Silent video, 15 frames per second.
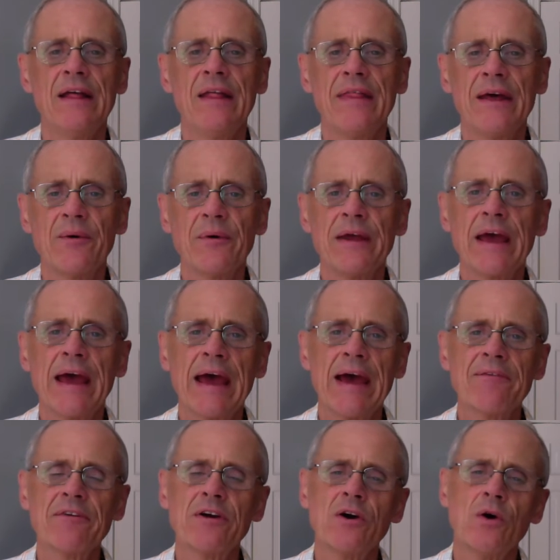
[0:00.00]
that we
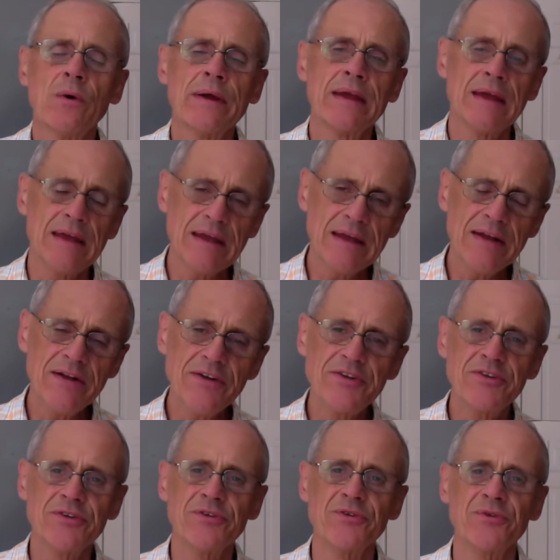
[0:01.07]
have going
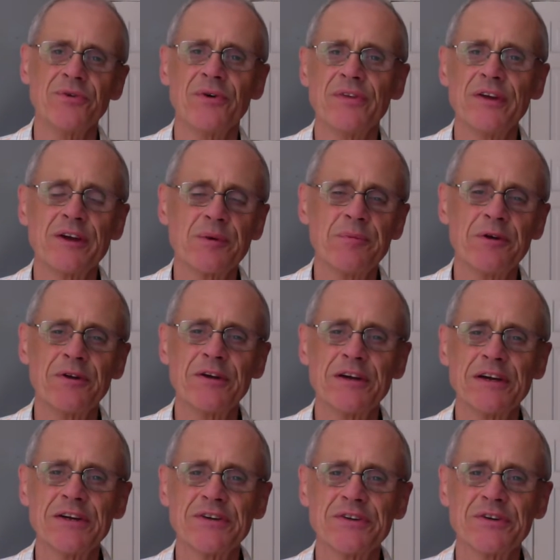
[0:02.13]
into the
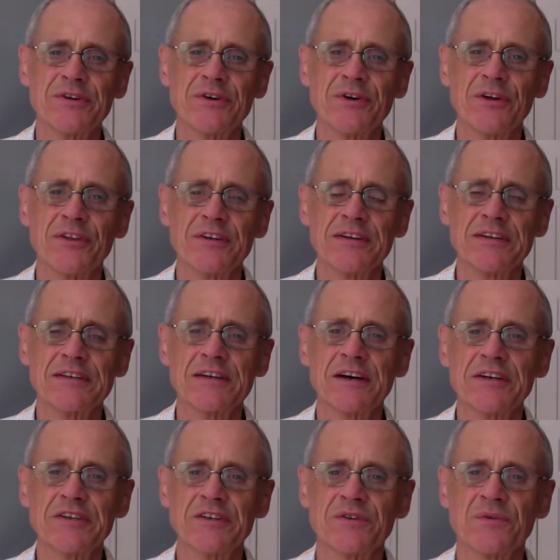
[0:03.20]
communication or the
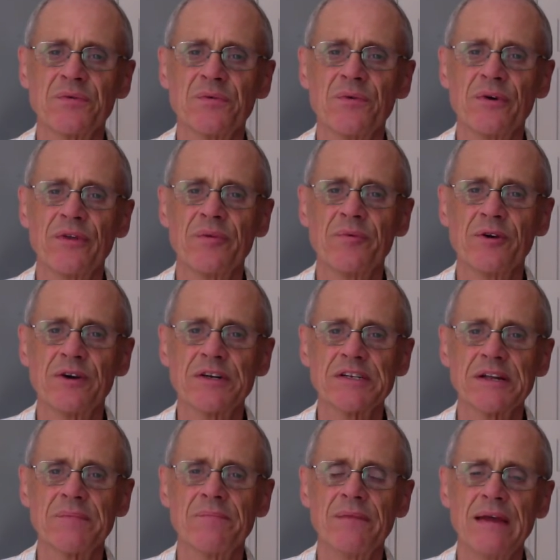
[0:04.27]
discussion with a
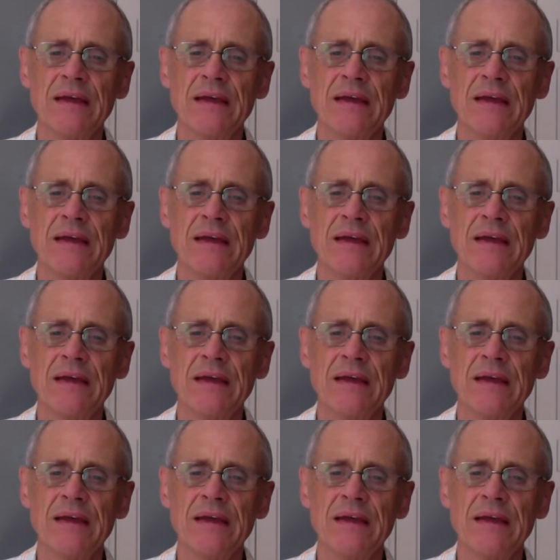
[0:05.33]
person.